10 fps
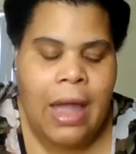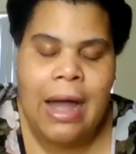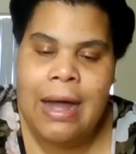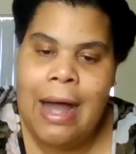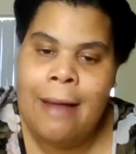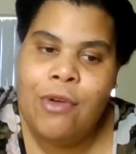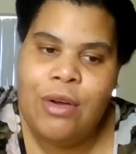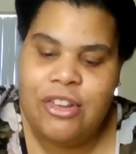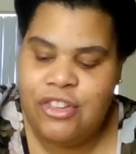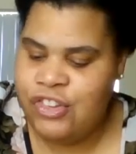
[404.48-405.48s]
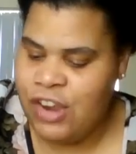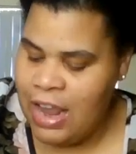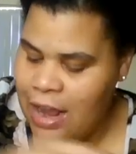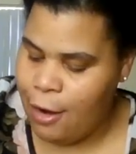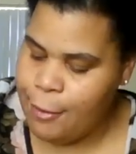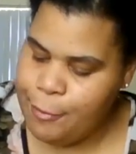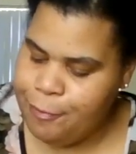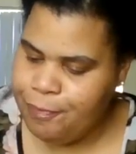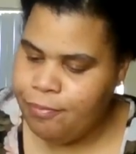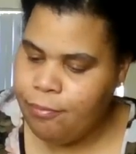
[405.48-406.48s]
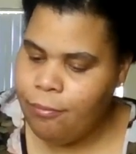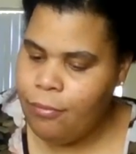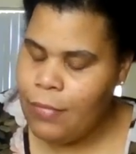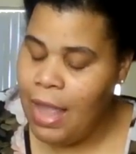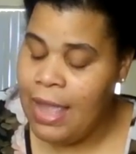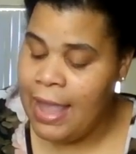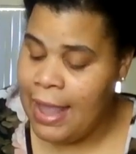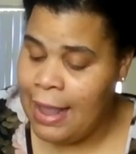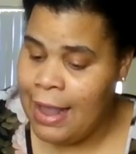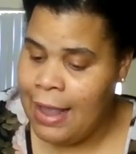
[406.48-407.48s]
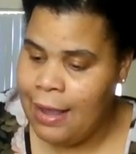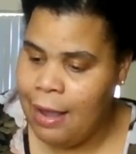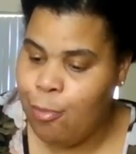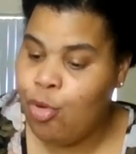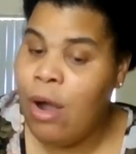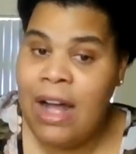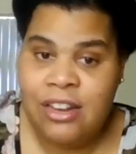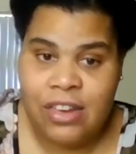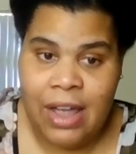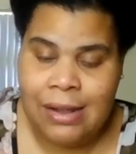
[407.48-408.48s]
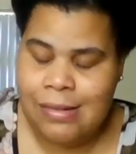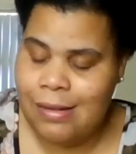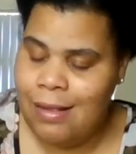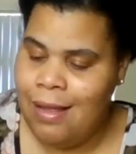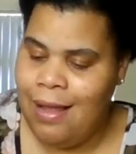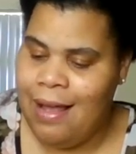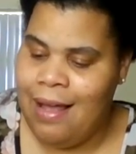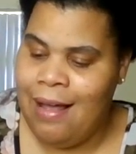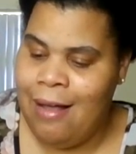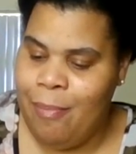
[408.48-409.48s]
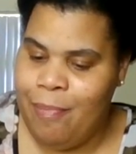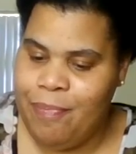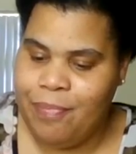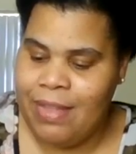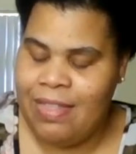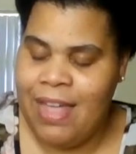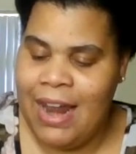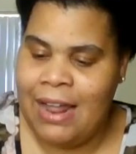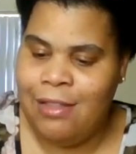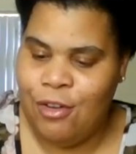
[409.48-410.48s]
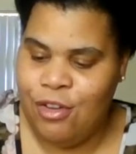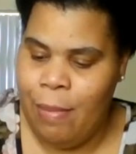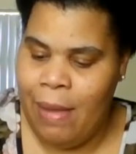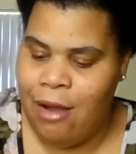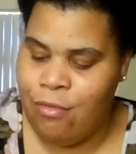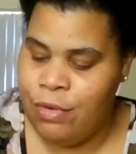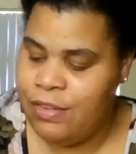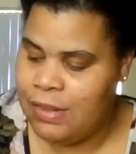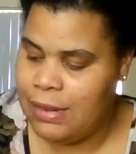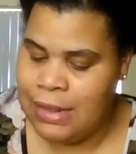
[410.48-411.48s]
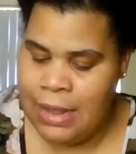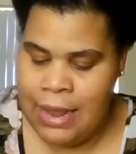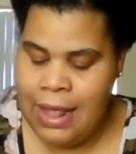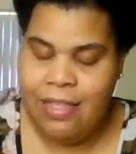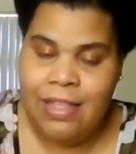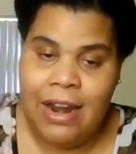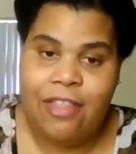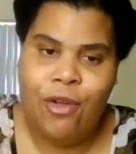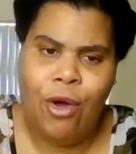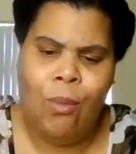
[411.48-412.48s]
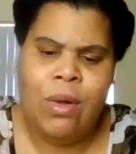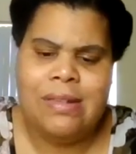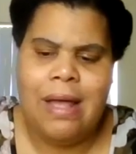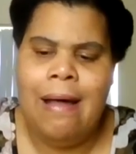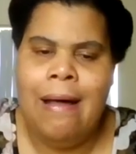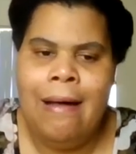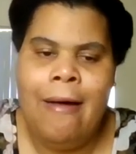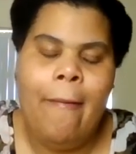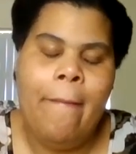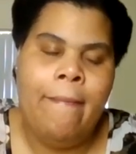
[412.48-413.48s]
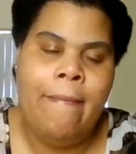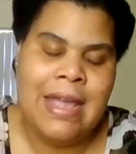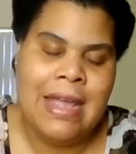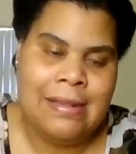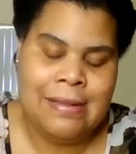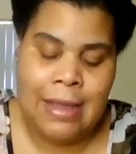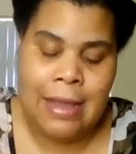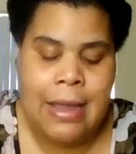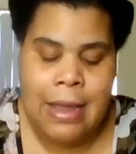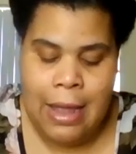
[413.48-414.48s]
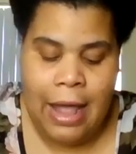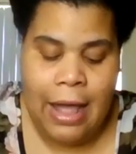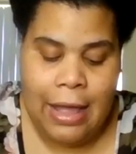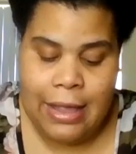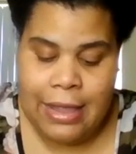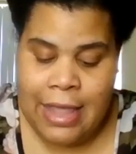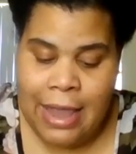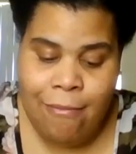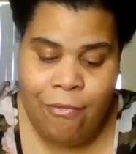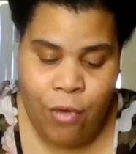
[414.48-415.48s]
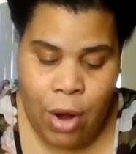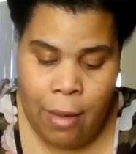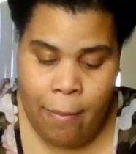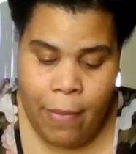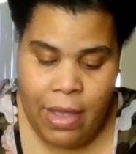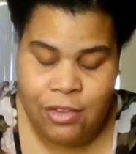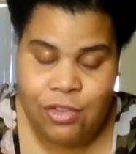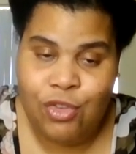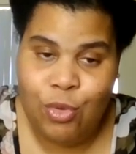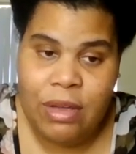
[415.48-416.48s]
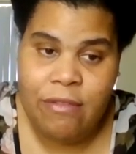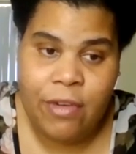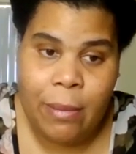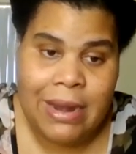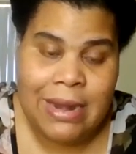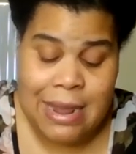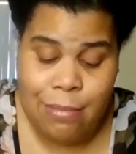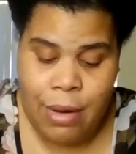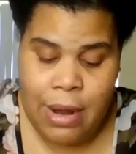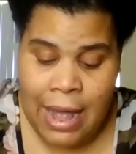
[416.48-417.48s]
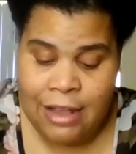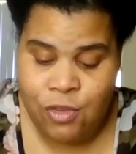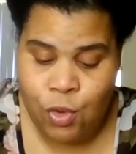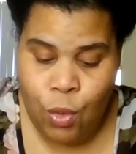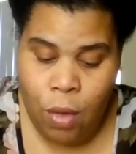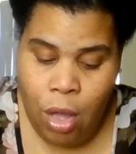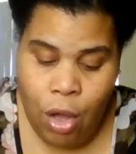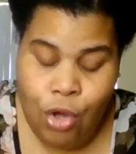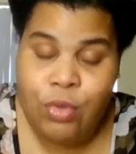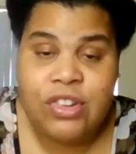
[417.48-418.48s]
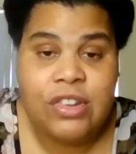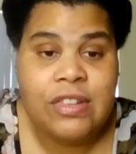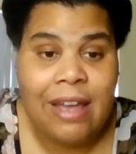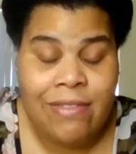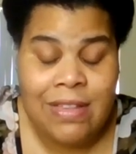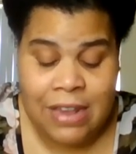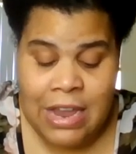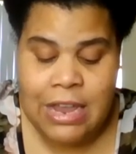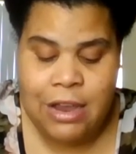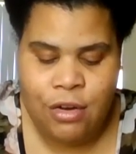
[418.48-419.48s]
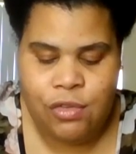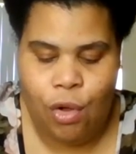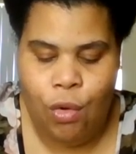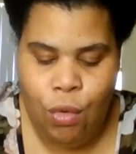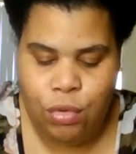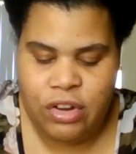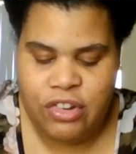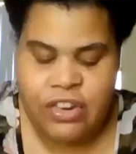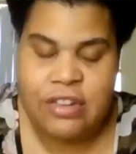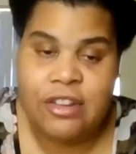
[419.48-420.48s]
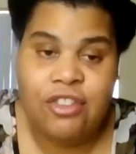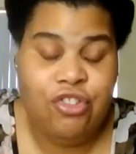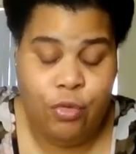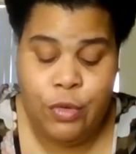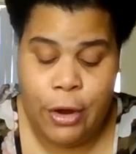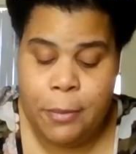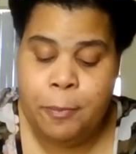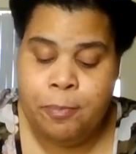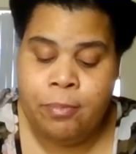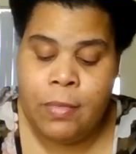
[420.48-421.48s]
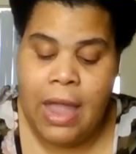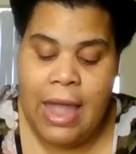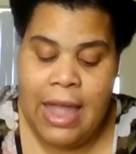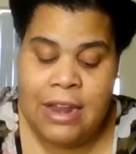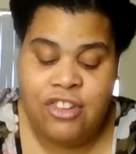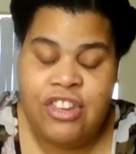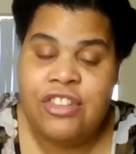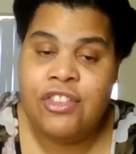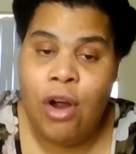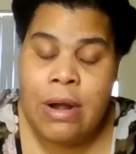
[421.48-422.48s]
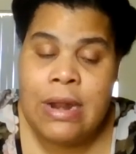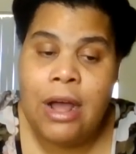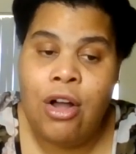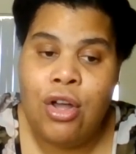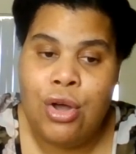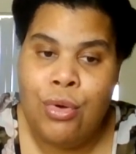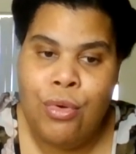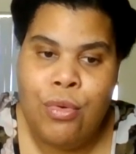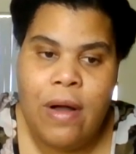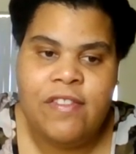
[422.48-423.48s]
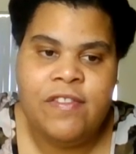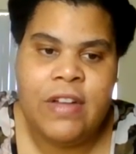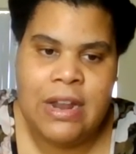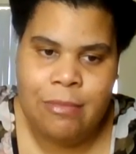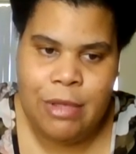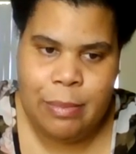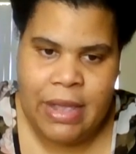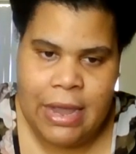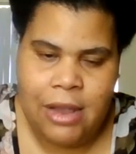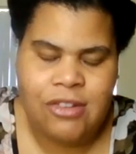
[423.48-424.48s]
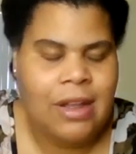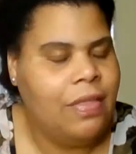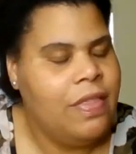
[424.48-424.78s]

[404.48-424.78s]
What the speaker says: I'm going to share a project um, that I learned about recently that I thought was amazing. It came from a student from a neighboring high school who was just 17 years old and she's a junior. And she started a GoFundMe page. Now,